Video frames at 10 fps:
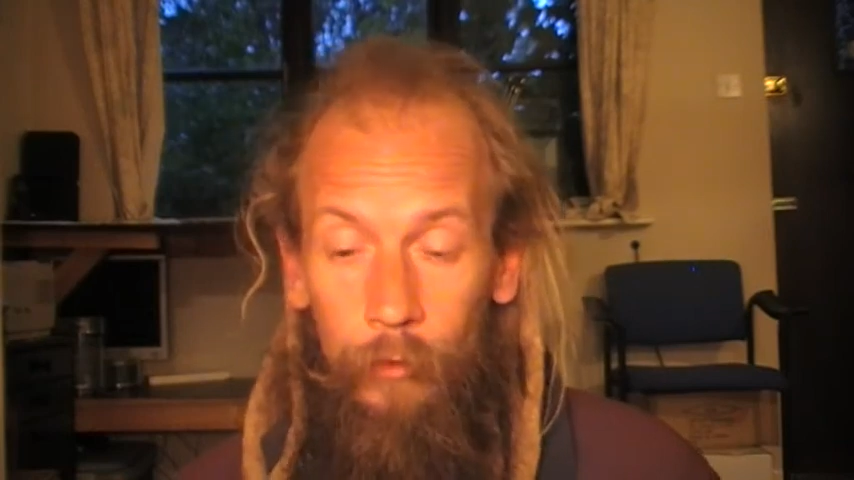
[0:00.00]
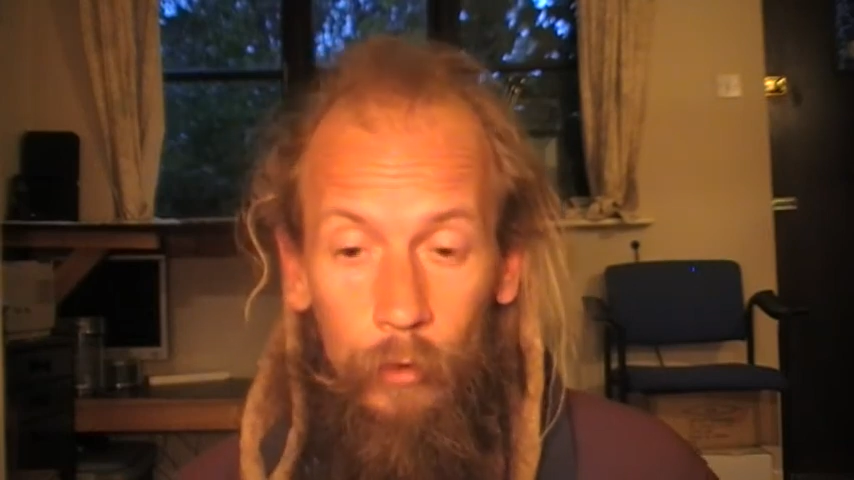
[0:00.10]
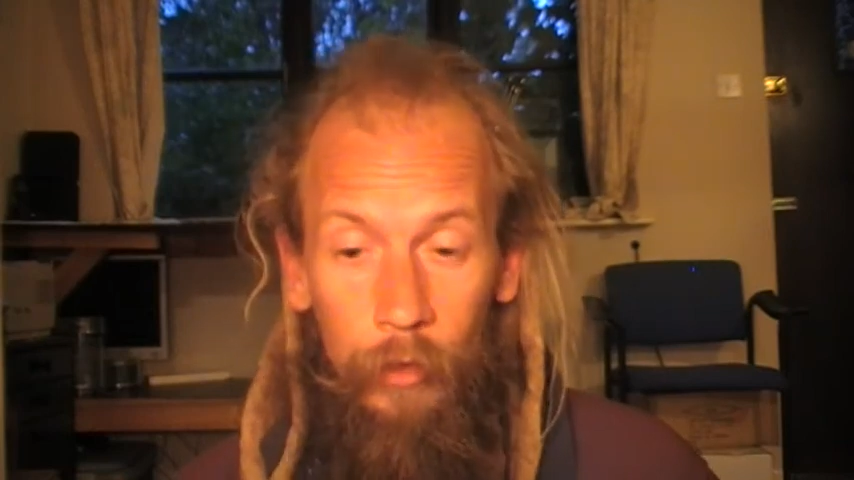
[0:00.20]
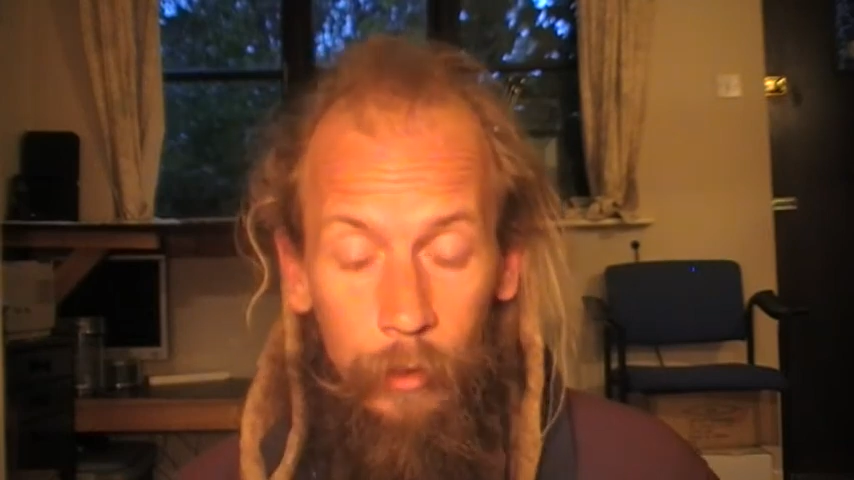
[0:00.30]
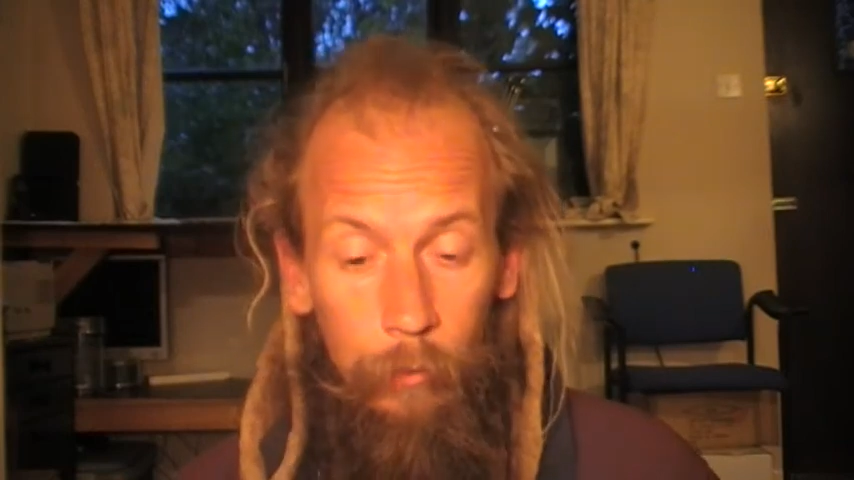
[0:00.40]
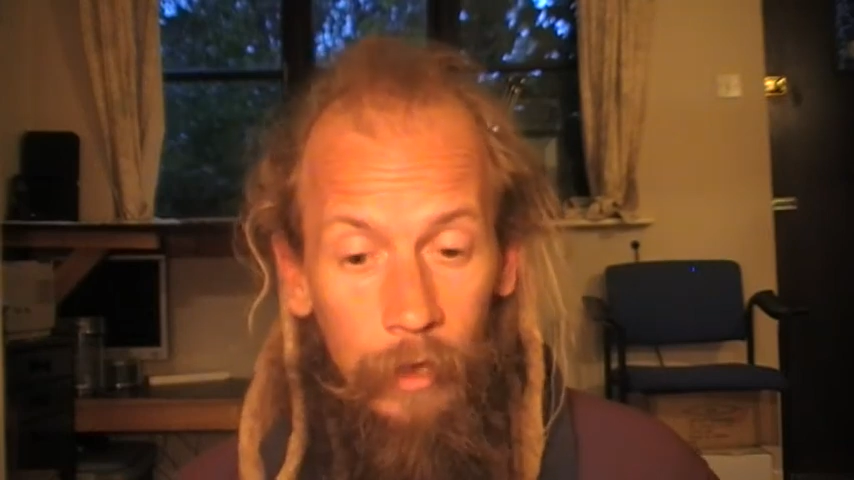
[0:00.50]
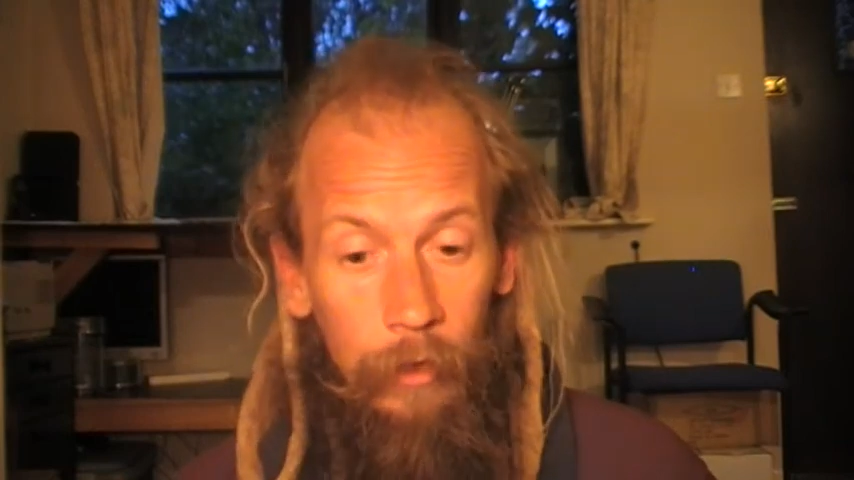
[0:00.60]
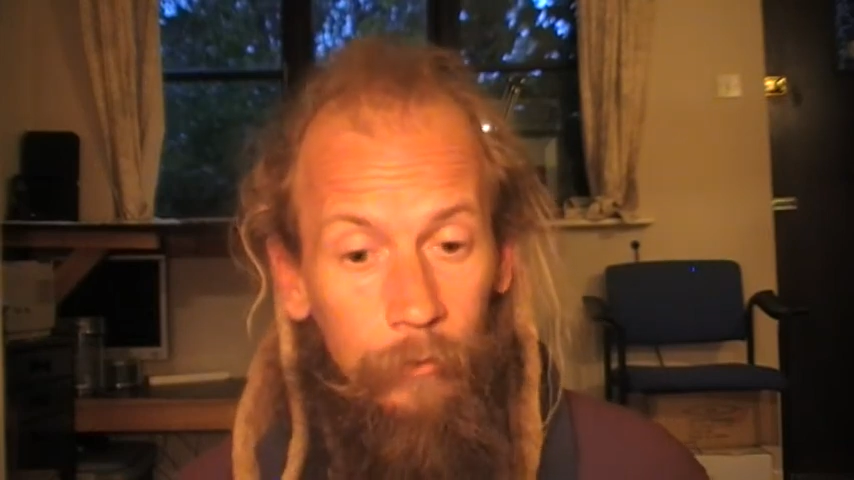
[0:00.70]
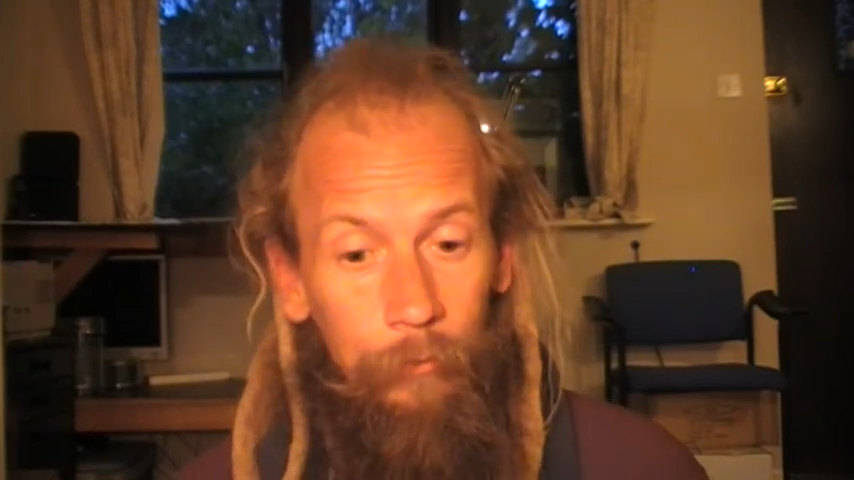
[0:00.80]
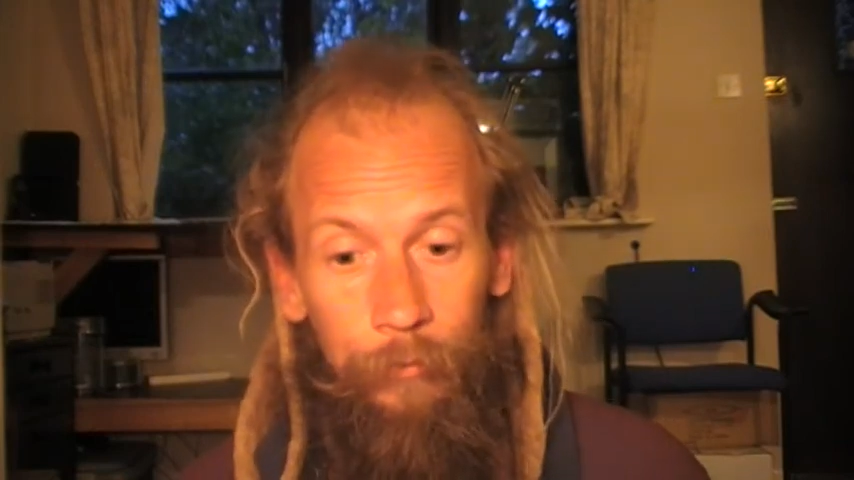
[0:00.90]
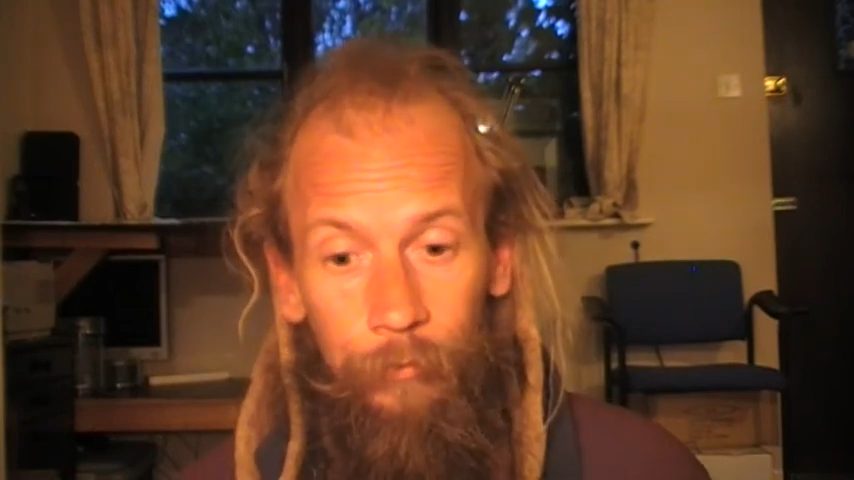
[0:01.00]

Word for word: talking about,